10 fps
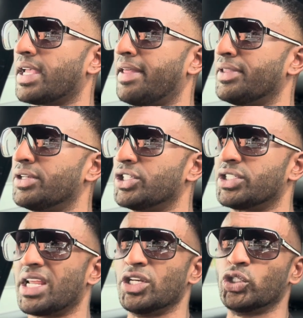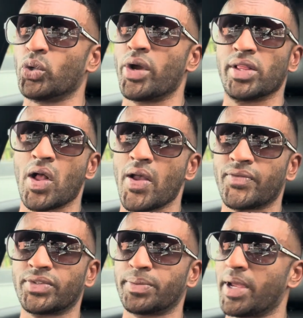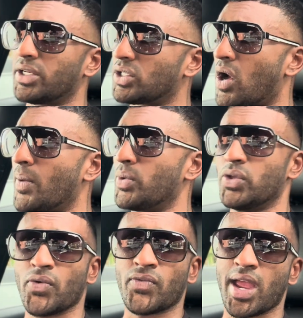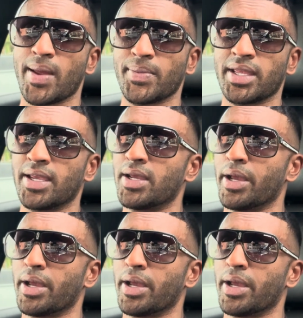and then just enjoy life, spend time with your family,